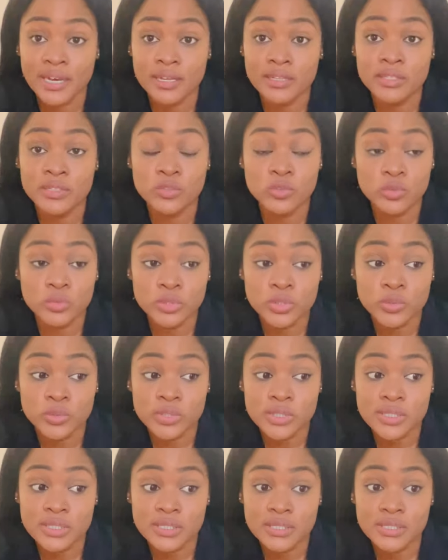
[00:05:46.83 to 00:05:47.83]
you'll you'll
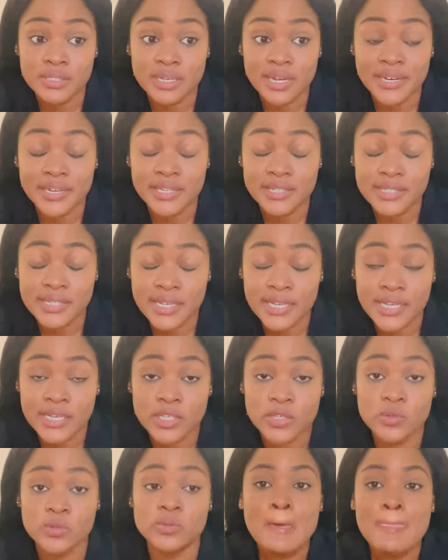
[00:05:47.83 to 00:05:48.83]
see that they
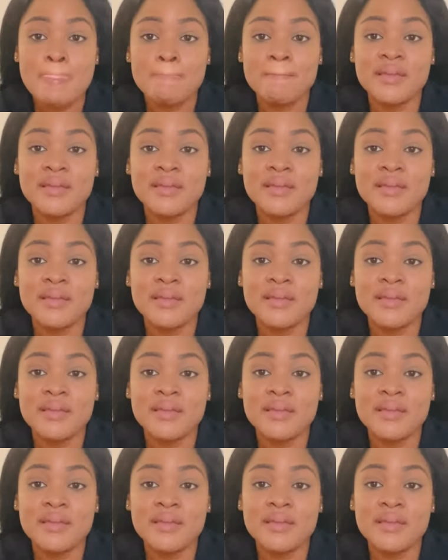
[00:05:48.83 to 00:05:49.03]
take you